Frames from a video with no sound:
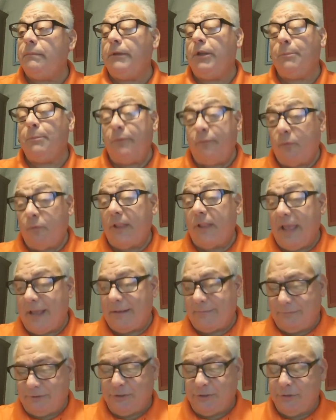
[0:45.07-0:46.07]
year before
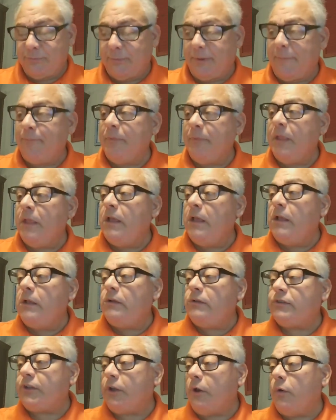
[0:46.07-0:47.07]
that, excuse me.
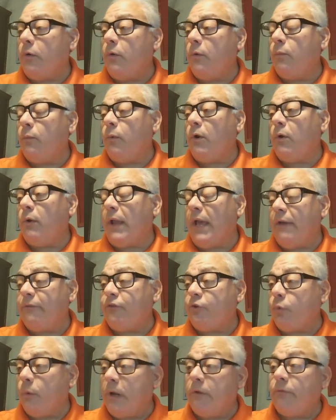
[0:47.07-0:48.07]
So we're going to
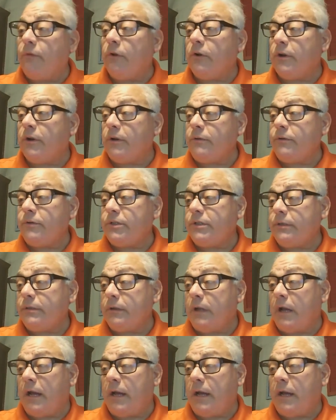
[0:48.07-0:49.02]
have 12 learners,